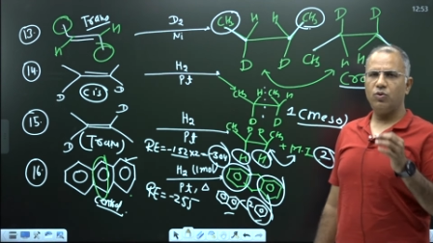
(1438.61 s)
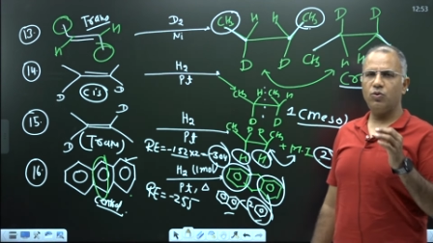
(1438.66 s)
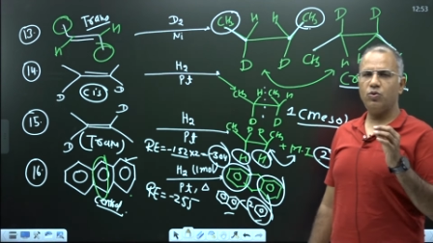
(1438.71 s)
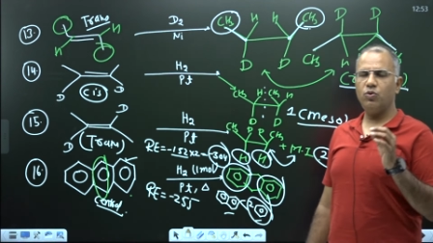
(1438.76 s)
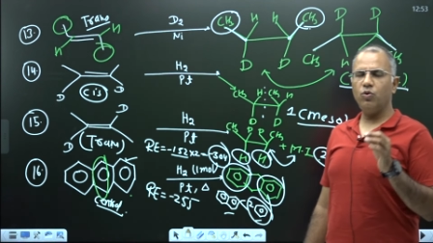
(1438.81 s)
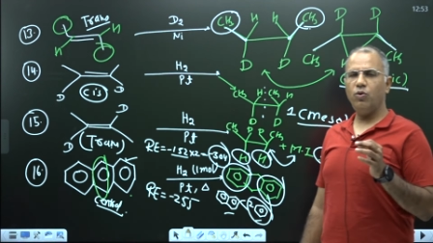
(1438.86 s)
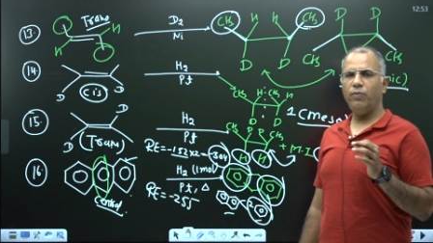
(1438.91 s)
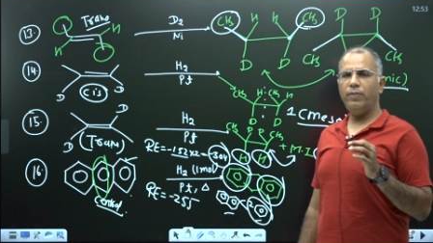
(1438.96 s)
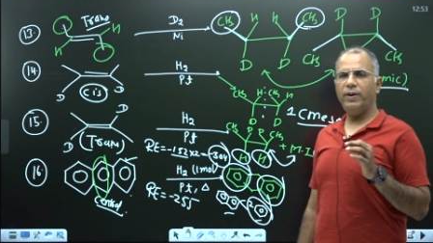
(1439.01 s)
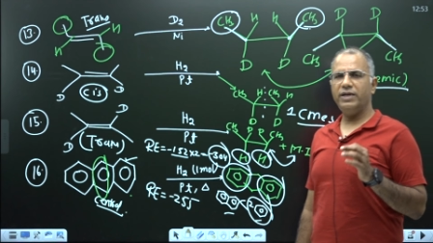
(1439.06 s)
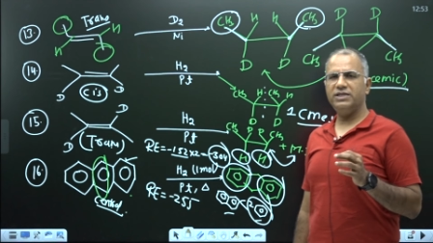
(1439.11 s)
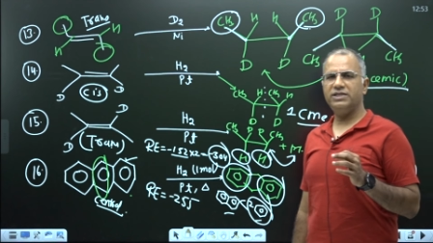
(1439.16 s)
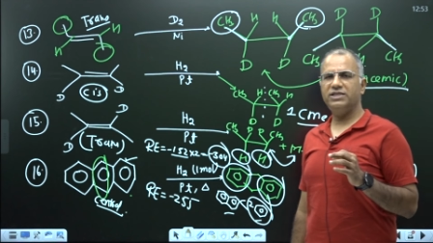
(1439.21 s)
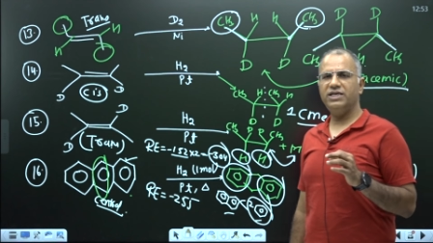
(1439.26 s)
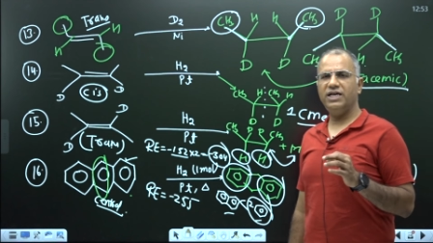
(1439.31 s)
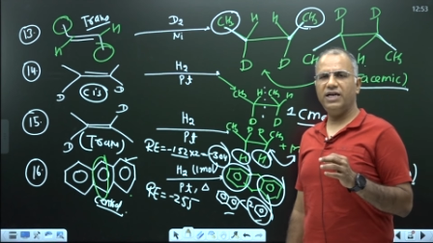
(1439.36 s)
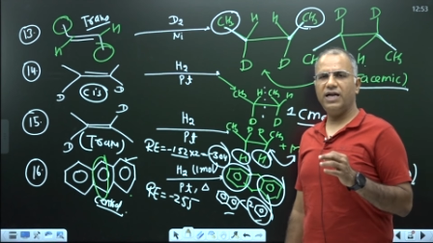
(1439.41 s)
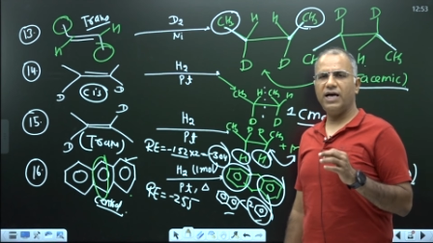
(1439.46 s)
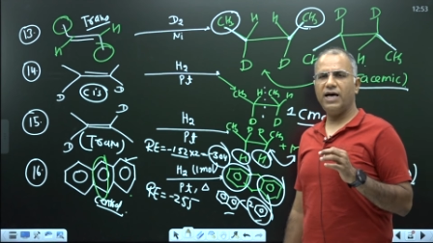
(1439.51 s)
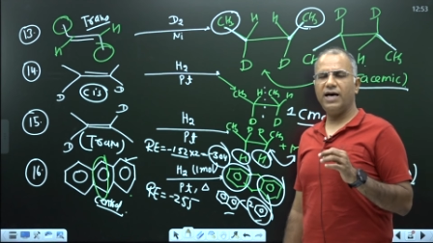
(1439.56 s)
2
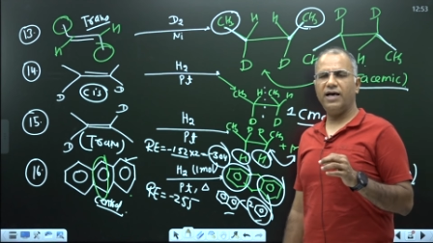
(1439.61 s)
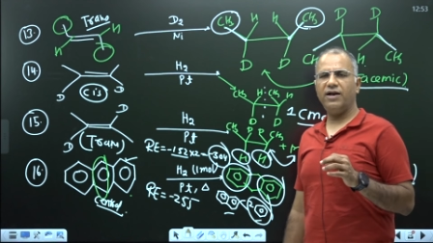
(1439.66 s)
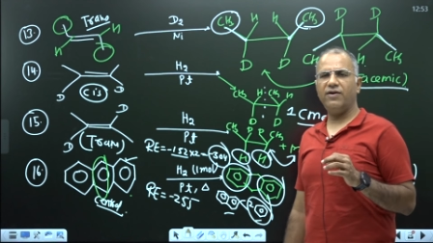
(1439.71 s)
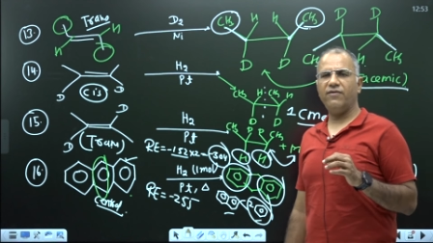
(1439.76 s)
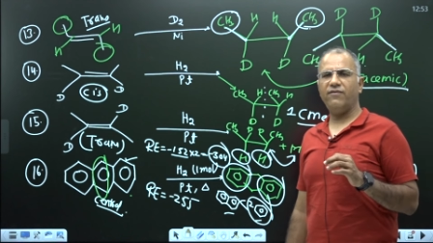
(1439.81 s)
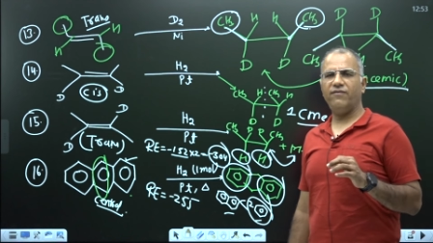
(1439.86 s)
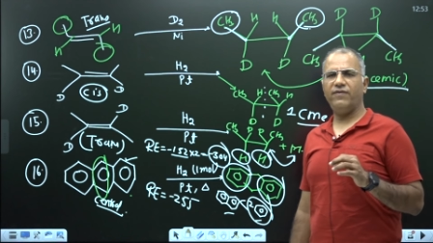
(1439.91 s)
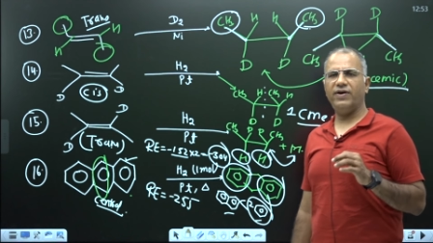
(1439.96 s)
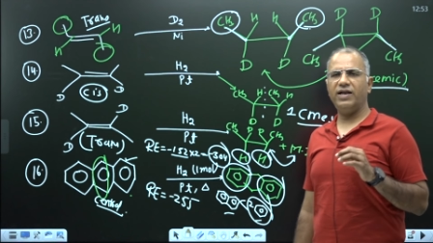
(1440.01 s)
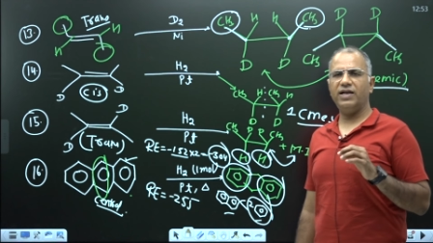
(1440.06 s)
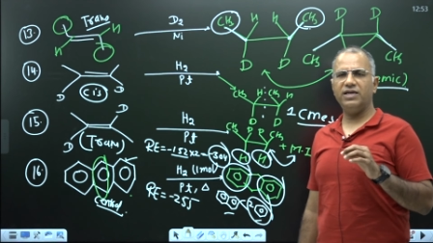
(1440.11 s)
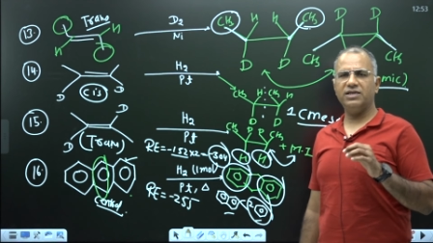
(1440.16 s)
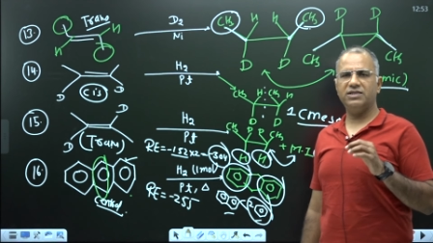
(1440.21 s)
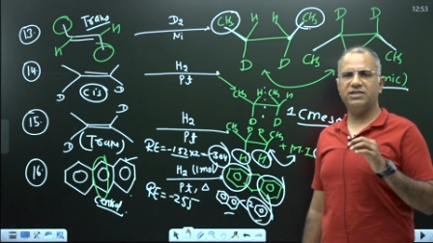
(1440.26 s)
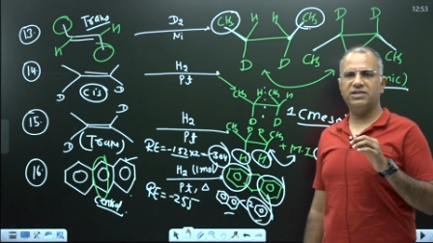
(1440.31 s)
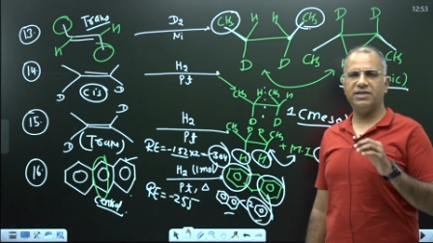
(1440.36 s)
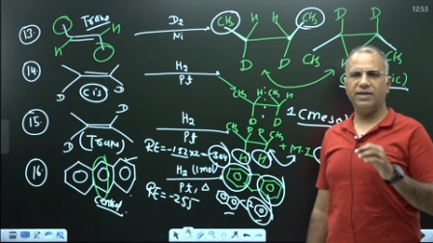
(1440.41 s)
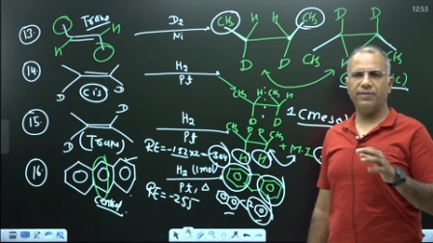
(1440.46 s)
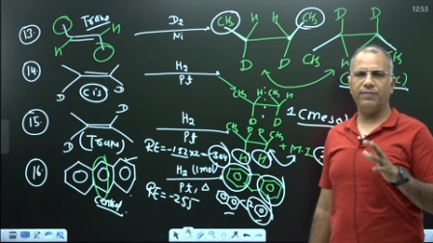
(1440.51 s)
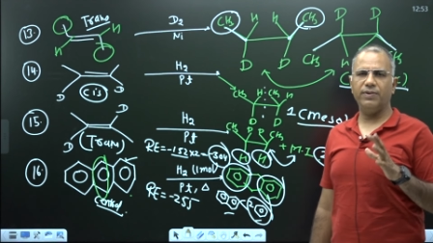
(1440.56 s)
benzene are very
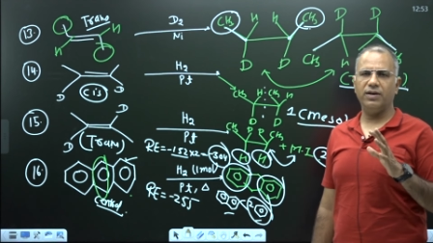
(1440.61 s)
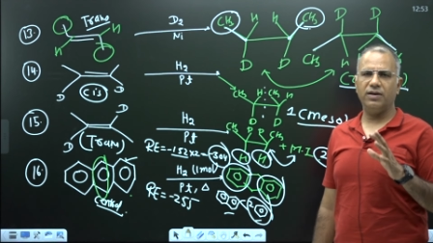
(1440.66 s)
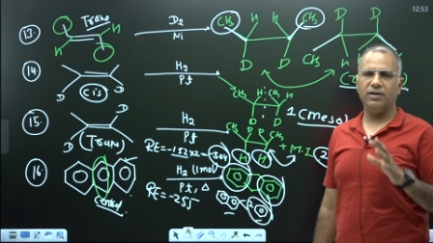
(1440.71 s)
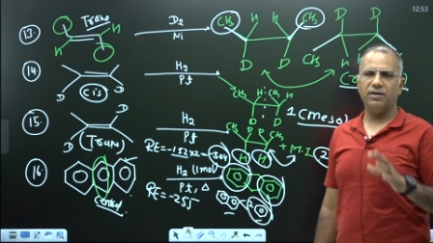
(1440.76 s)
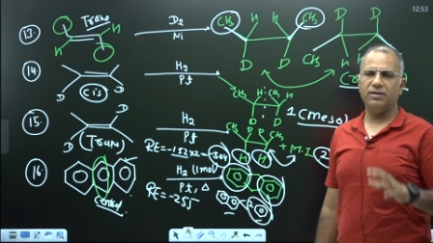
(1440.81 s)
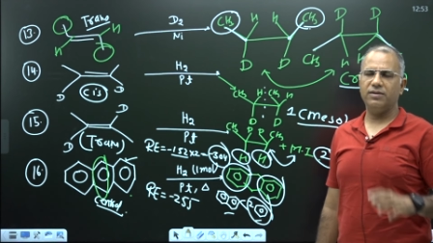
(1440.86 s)
stable.